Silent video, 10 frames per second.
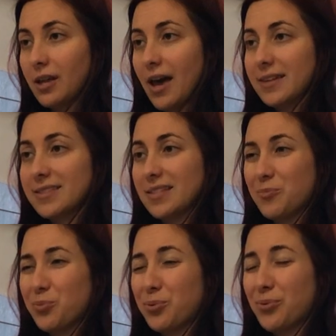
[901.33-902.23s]
Yes, and
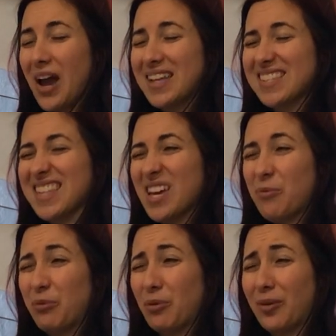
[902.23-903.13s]
press the
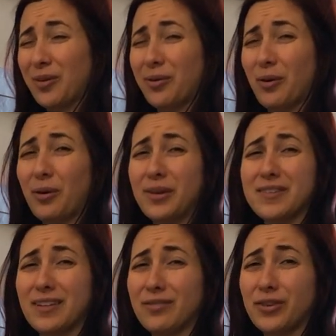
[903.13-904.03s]
hip forward. Oh, it's
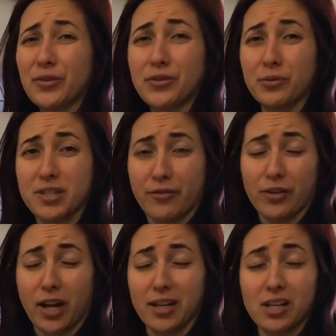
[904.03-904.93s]
gonna feel so
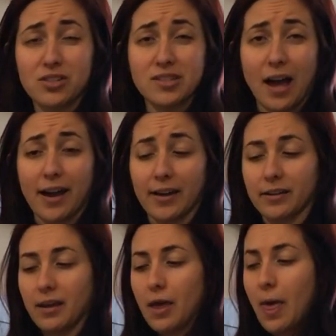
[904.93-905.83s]
different on each
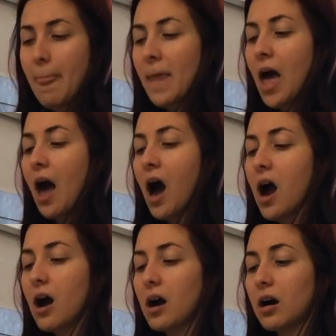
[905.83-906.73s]
side.
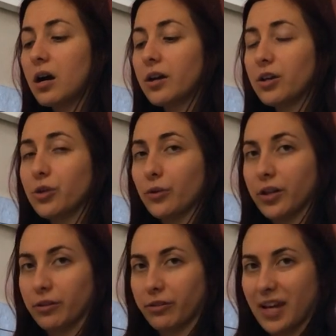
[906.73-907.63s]
Hug your
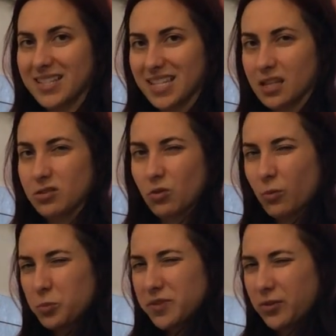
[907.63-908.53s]
inner thighs in. So
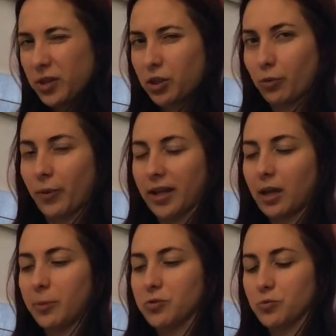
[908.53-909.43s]
almost feel like your right
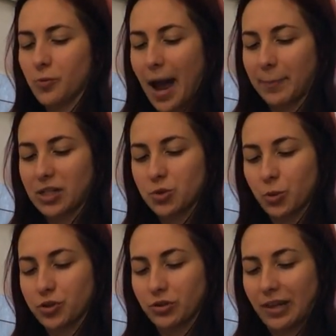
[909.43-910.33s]
hip is wrapping
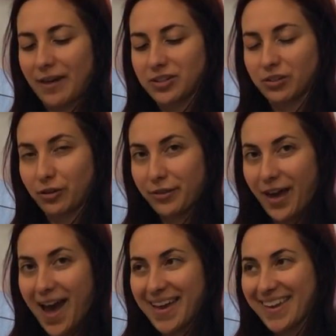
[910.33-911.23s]
towards your left inner
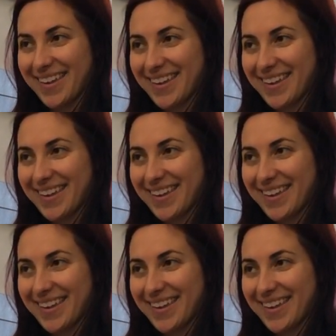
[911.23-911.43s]
thigh.